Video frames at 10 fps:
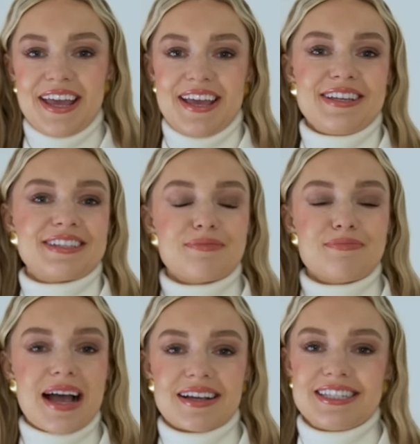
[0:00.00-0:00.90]
is
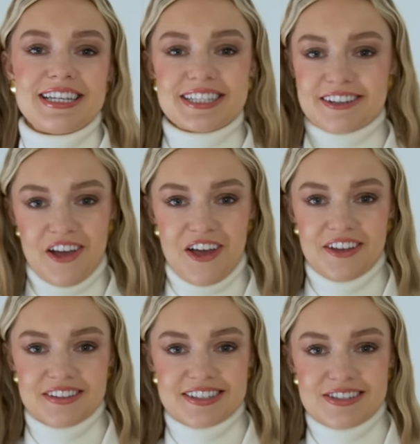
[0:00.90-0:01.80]
maxi
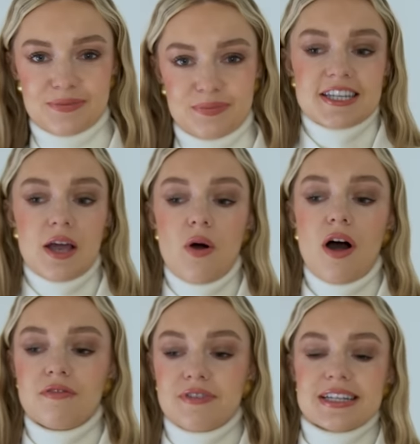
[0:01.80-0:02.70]
skirts. So
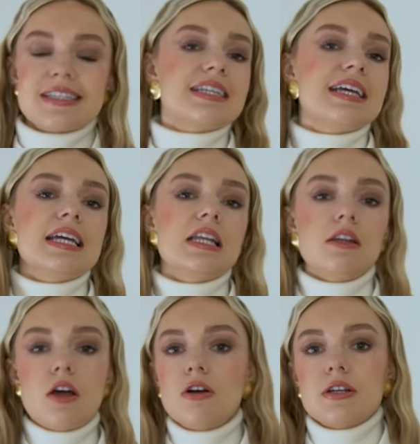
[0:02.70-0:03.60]
obviously
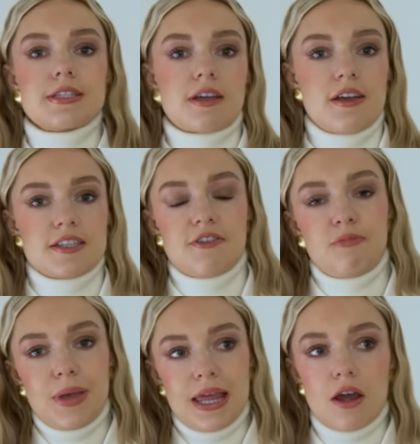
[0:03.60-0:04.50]
longer skirts
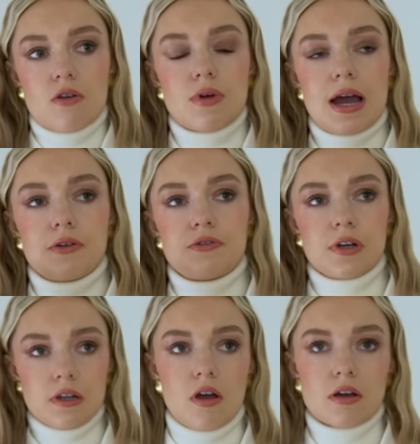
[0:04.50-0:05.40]
have been around for
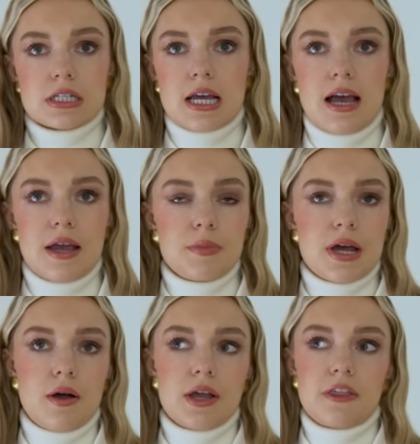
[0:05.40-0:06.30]
a long time
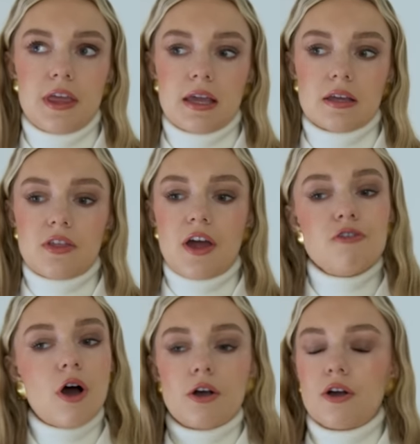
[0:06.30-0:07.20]
now. I think they're
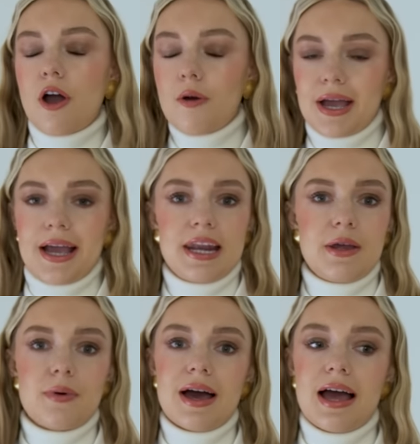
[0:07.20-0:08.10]
not going
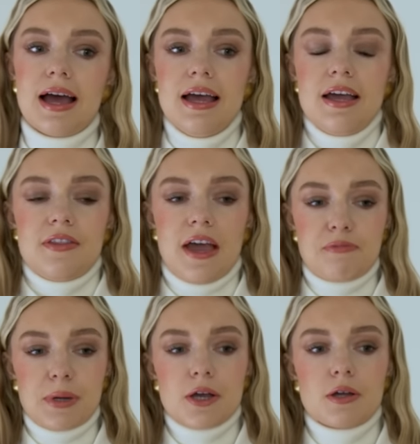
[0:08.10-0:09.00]
anywhere. They've
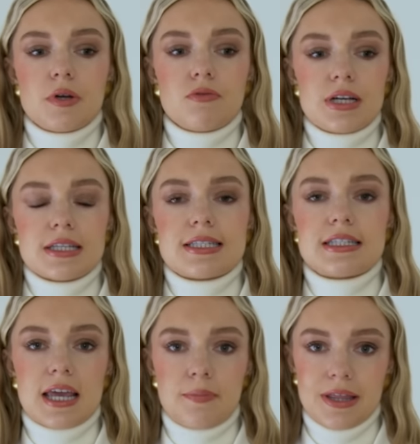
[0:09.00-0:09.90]
become a real
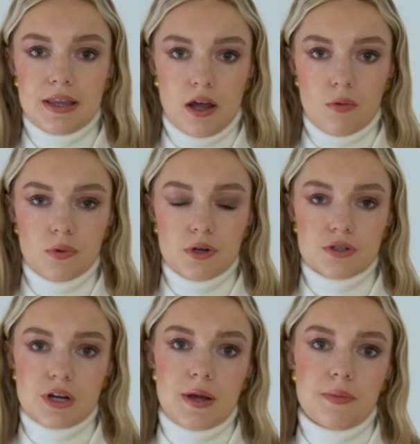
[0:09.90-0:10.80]
staple in our
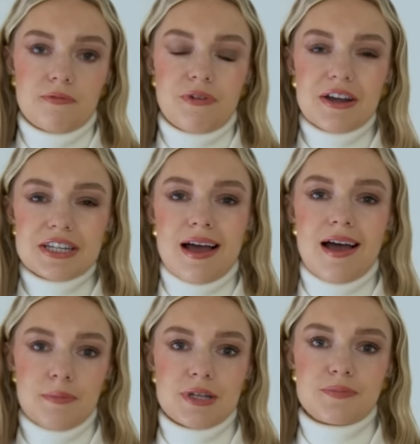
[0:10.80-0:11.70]
wardrobe, a very
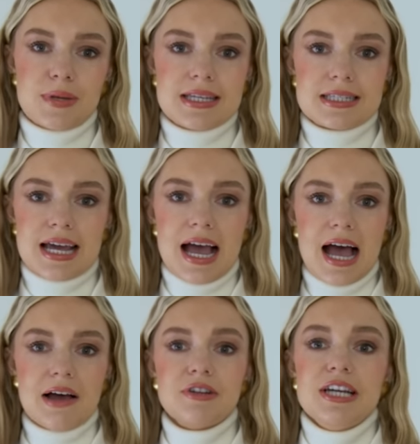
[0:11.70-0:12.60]
timeless piece to
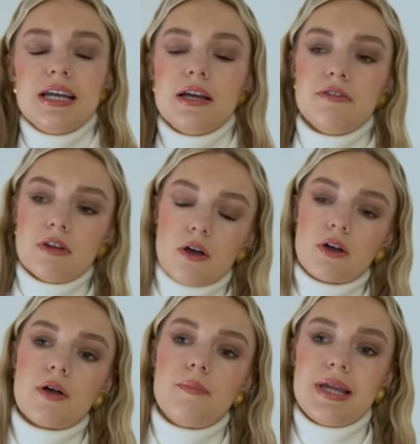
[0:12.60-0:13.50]
have. No
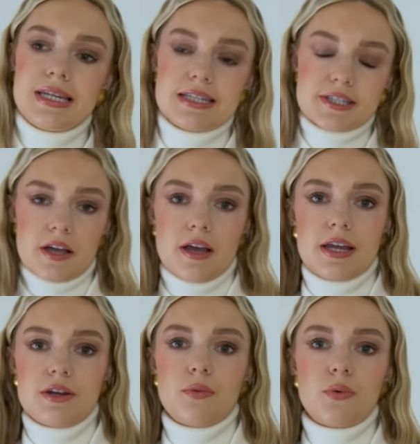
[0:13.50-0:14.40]
longer midi skirt
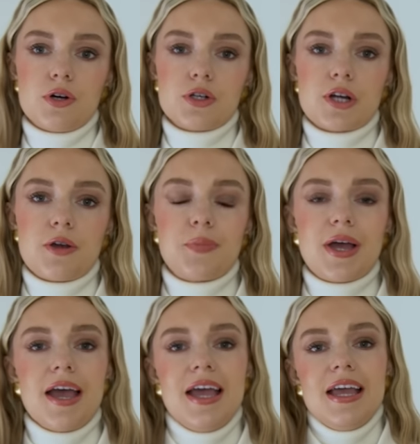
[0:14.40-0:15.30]
in your wardrobe, but